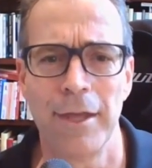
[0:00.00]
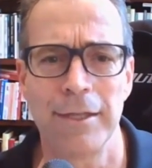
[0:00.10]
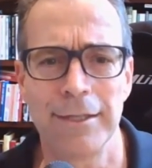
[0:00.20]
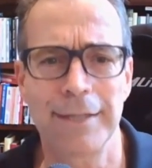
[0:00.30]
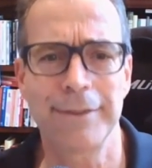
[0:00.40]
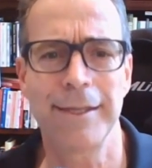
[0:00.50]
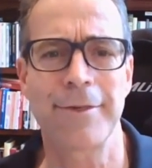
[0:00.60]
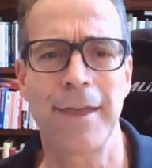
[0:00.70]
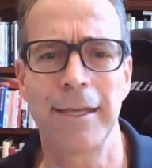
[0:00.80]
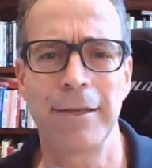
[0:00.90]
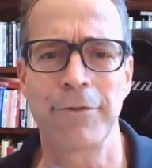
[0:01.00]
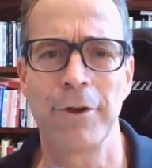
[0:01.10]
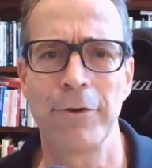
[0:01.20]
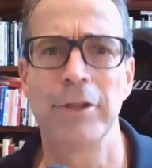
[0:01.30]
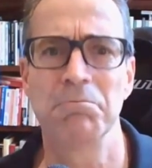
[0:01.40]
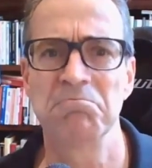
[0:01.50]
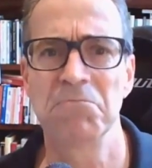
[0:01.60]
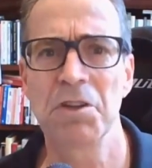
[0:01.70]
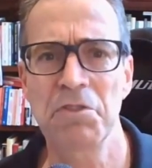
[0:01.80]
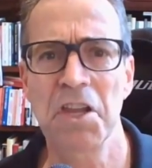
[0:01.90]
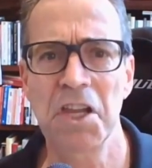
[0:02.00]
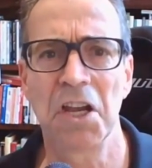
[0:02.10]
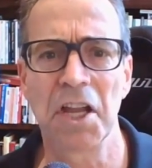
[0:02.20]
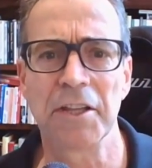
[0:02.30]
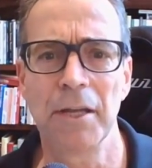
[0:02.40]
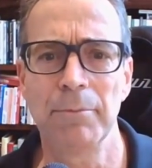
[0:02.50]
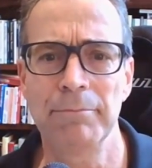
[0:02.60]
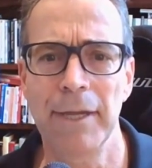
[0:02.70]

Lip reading: You let the executives know that you're thinking like them,